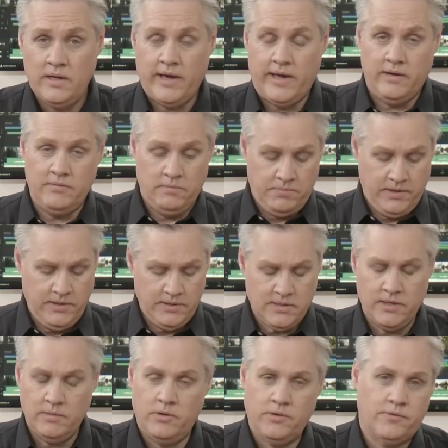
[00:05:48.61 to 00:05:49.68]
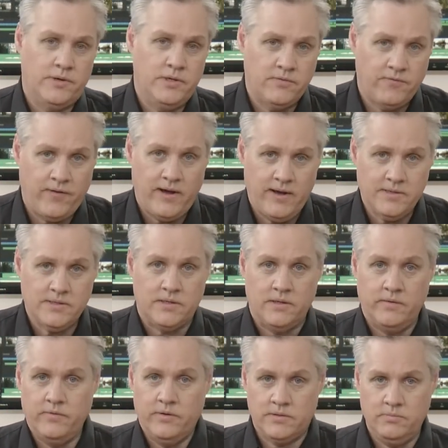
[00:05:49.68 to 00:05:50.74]
And because Thunderbolt 3 is faster,
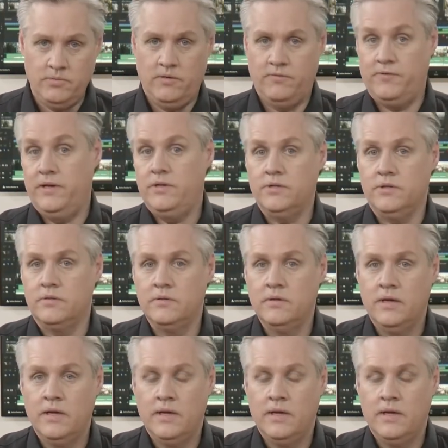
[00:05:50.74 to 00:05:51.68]
they've got some new features,